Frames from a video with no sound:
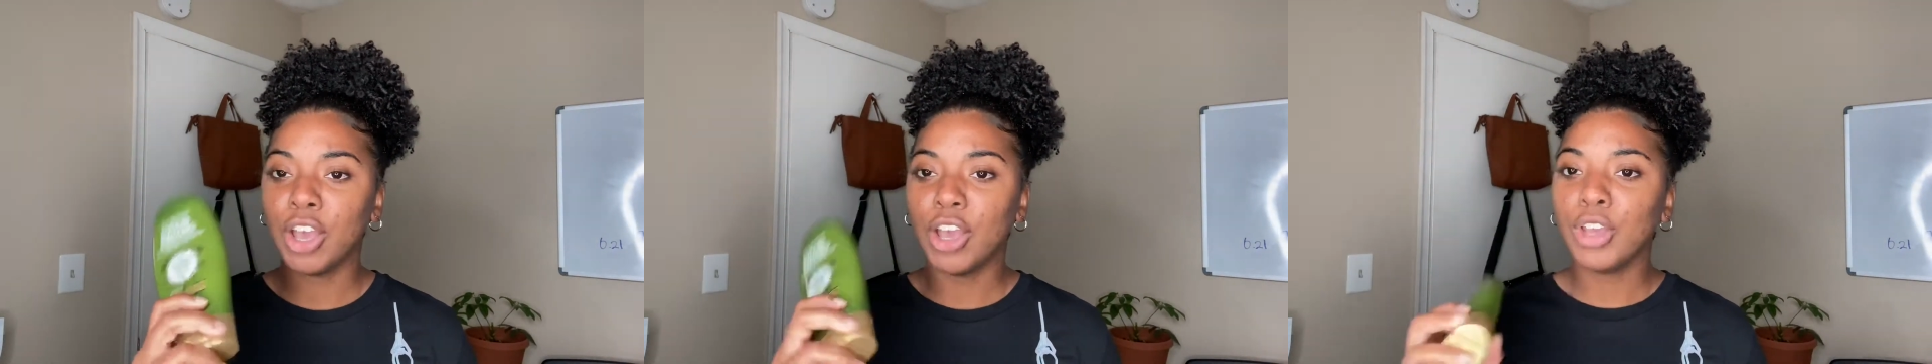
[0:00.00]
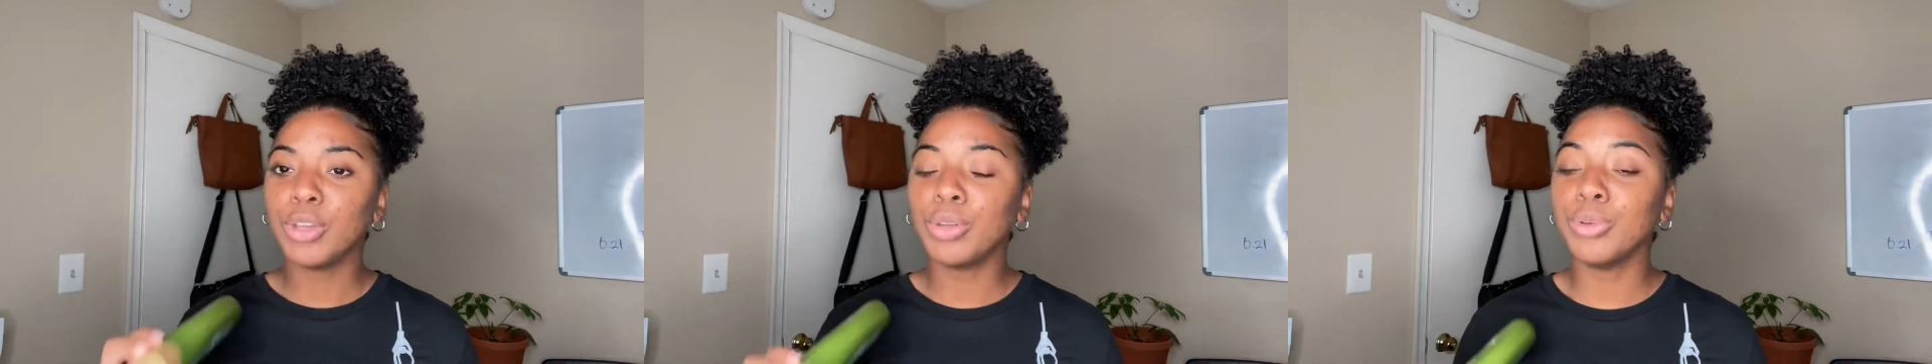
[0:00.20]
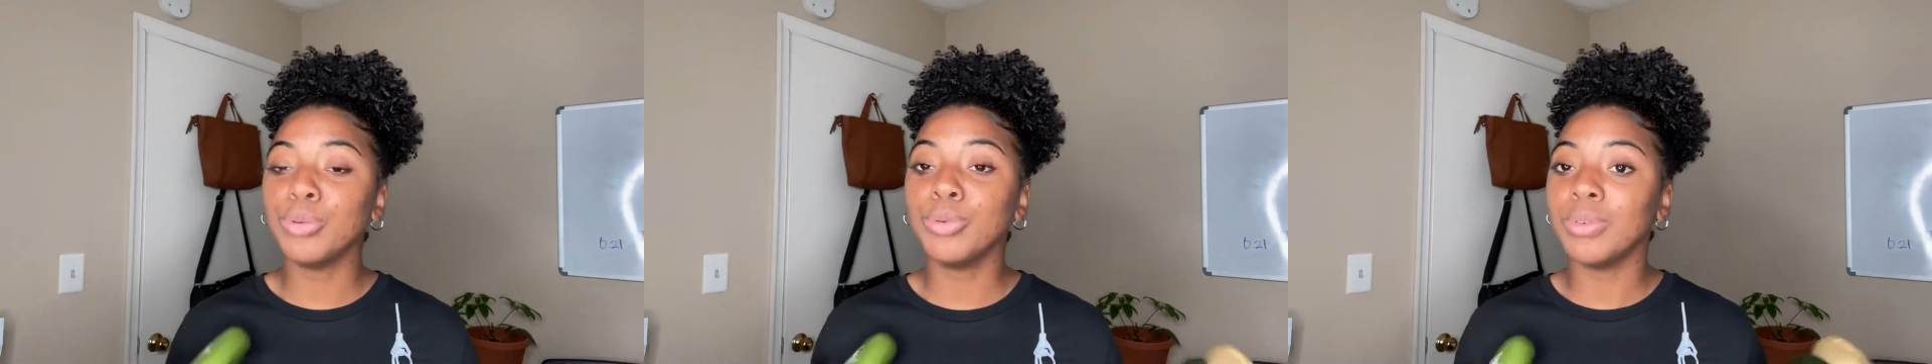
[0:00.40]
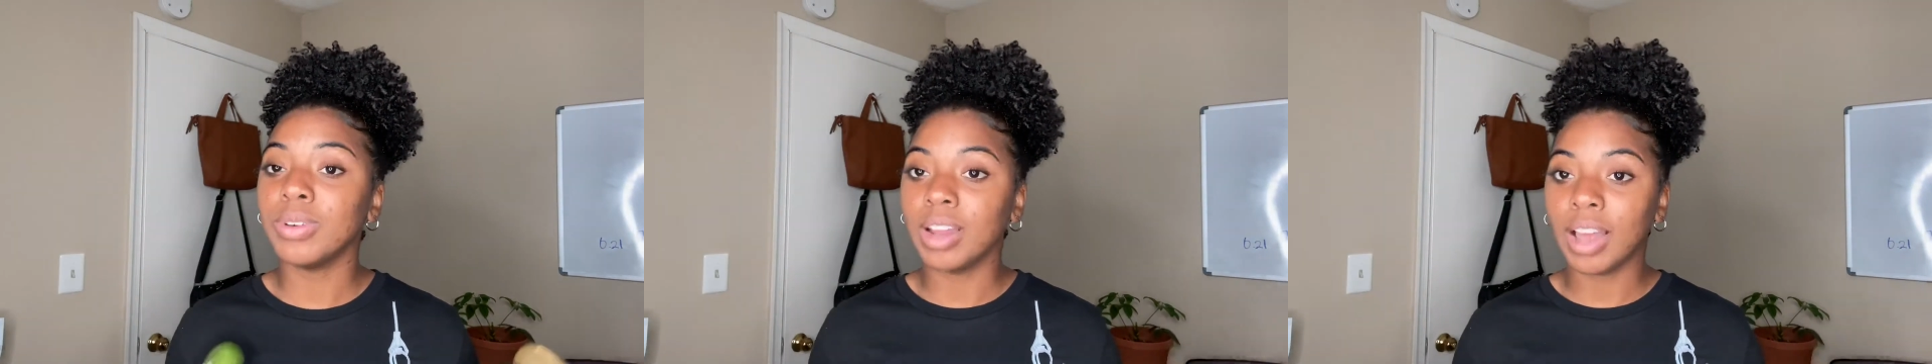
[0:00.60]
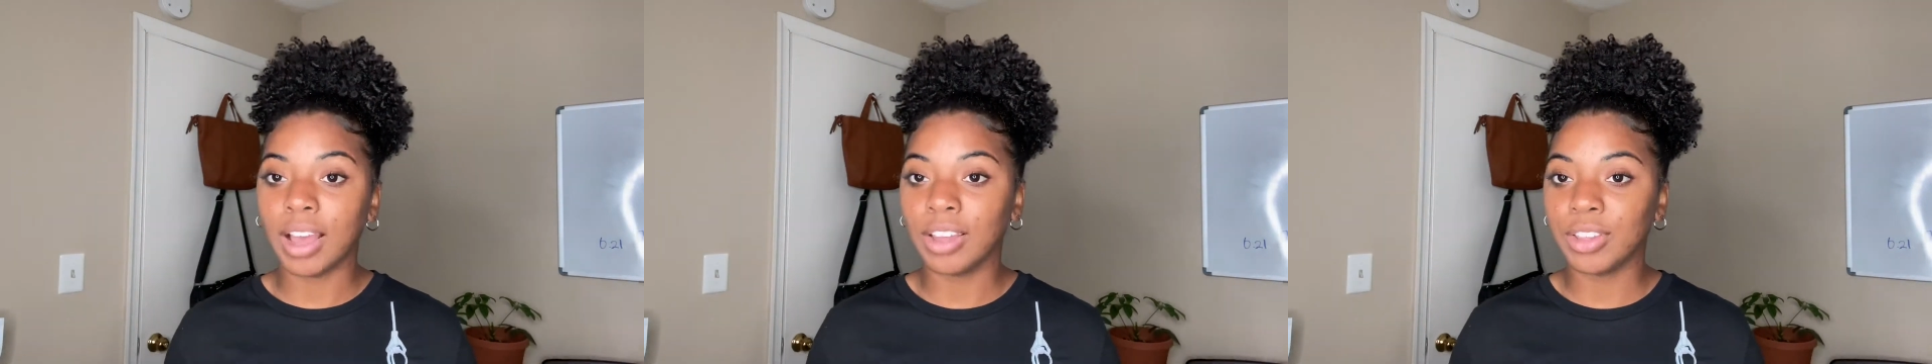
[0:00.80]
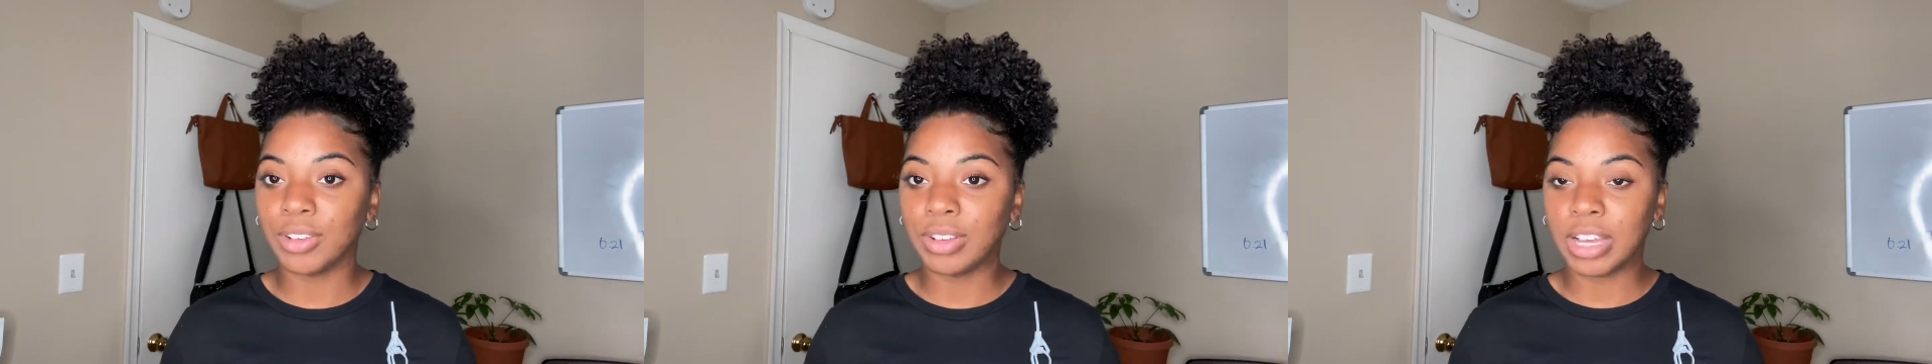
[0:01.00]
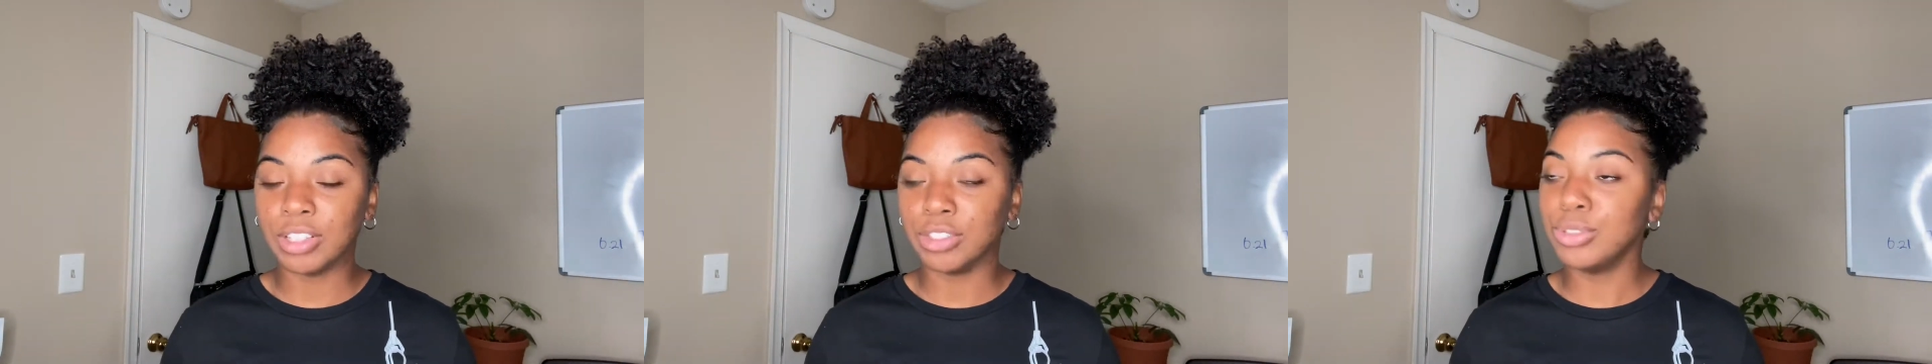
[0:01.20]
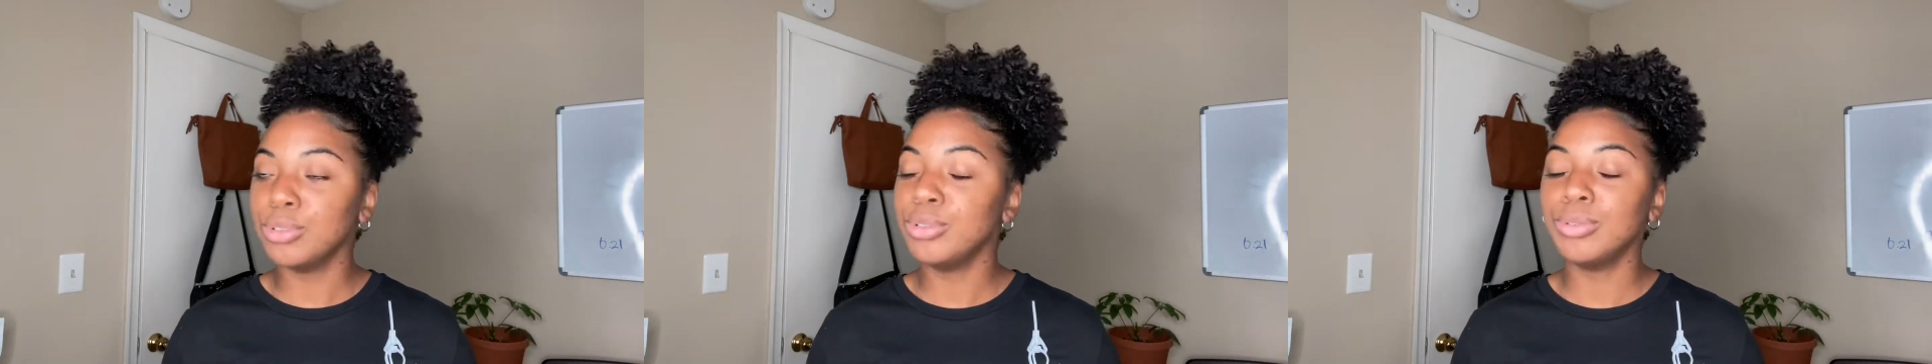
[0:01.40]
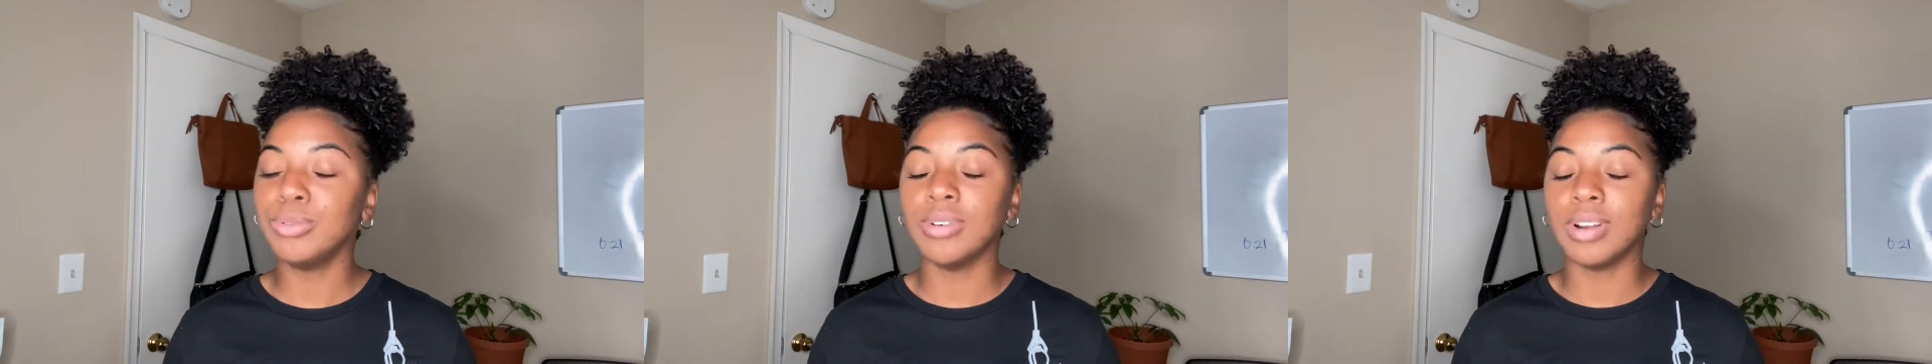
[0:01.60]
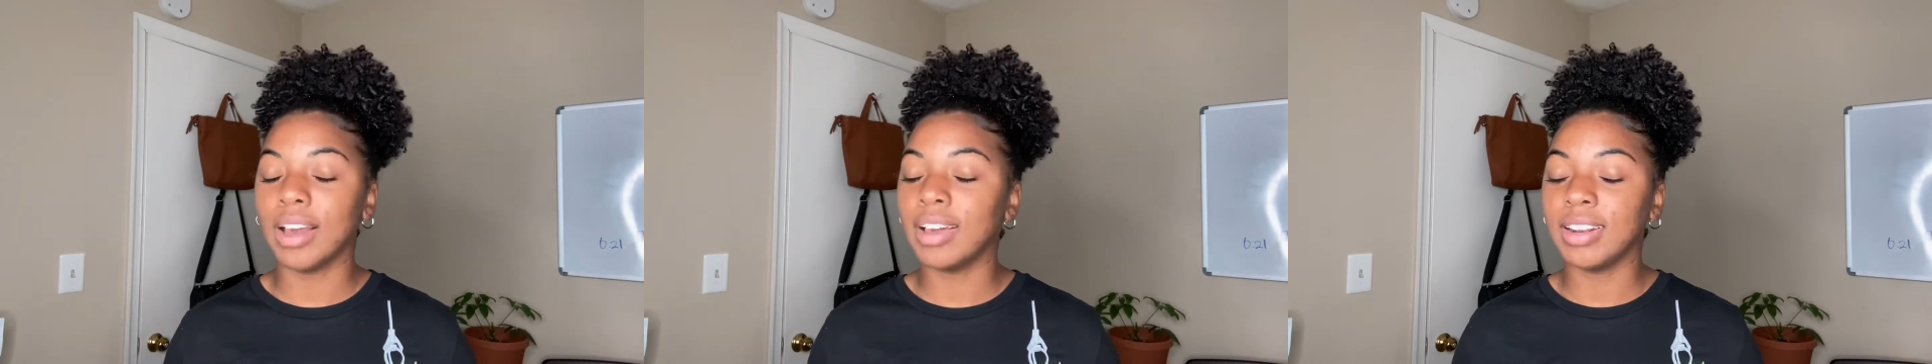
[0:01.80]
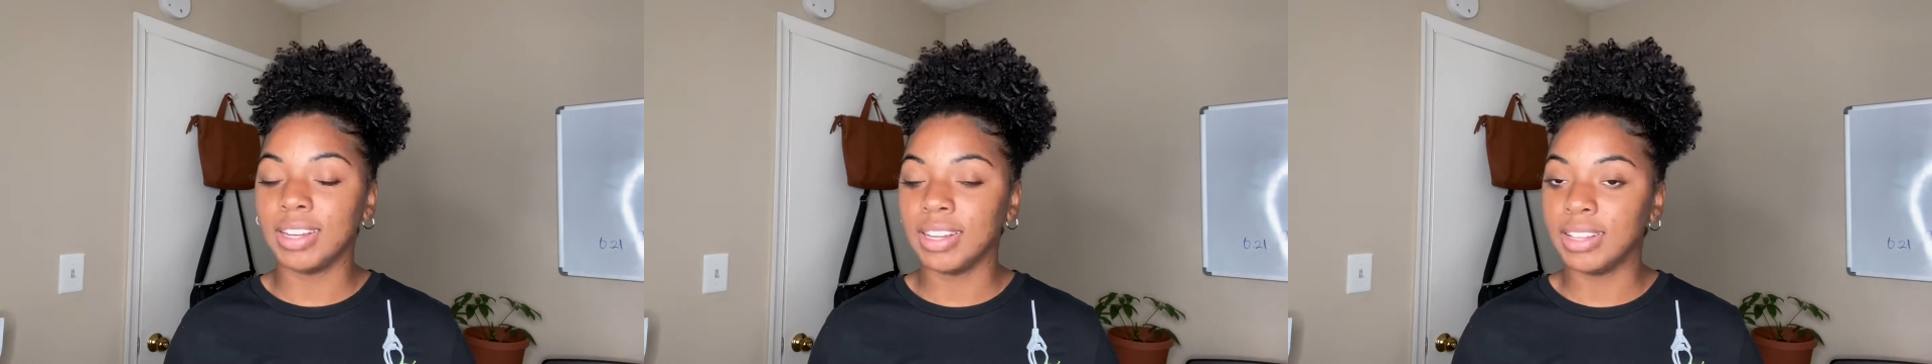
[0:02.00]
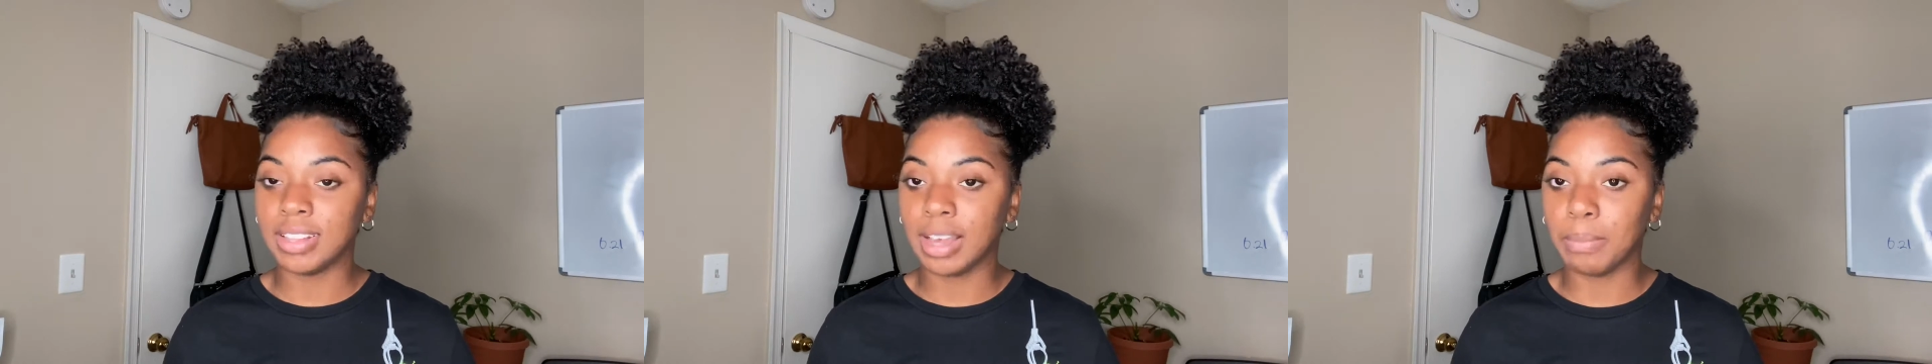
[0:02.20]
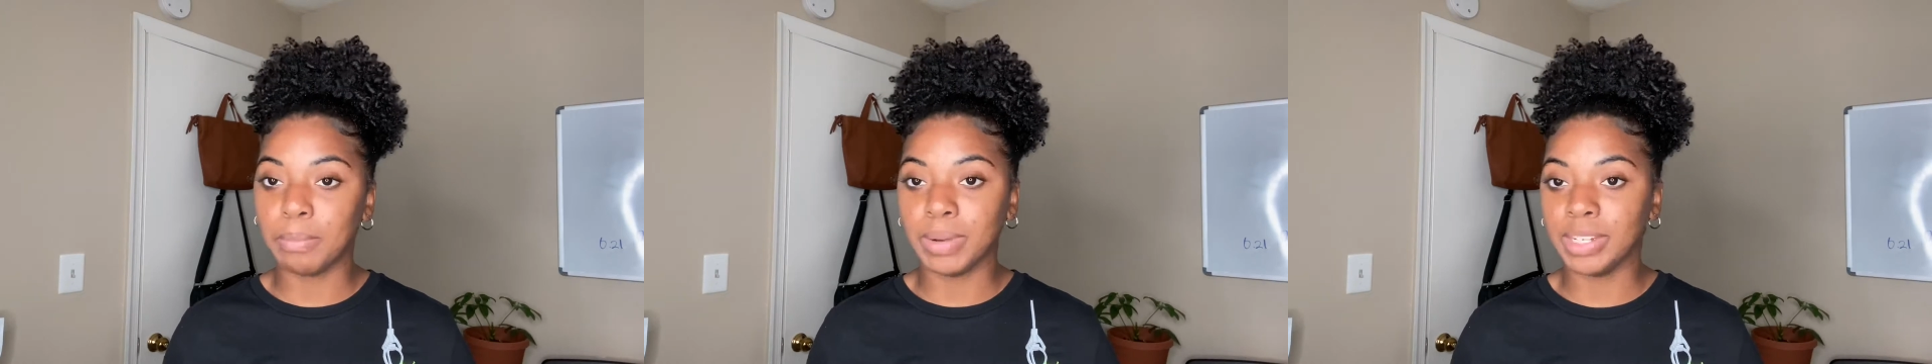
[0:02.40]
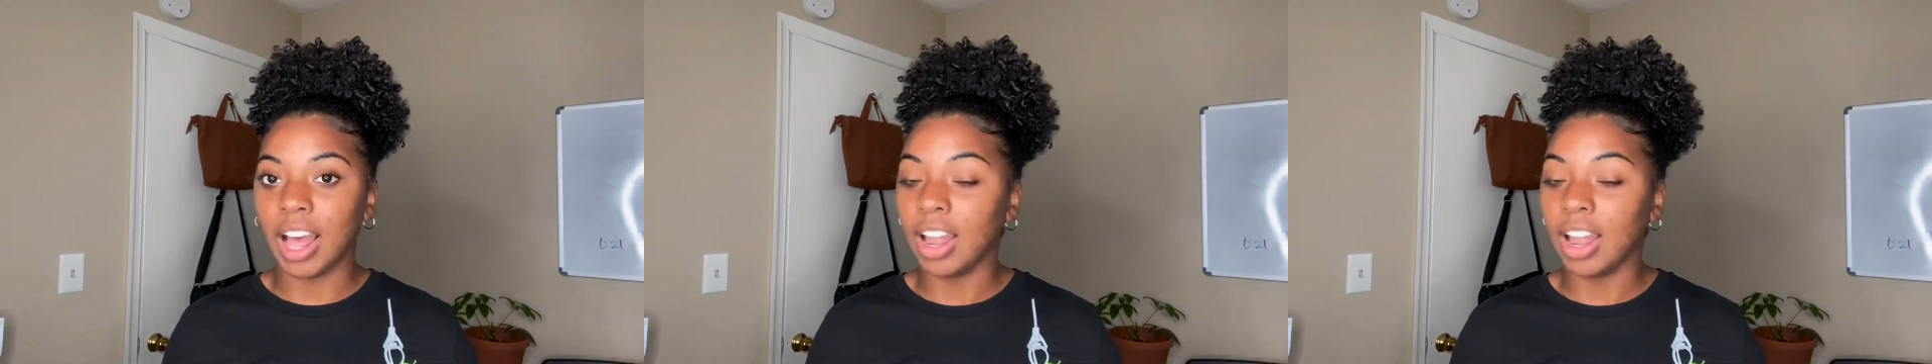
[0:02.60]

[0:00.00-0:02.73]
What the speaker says: you do not need that much.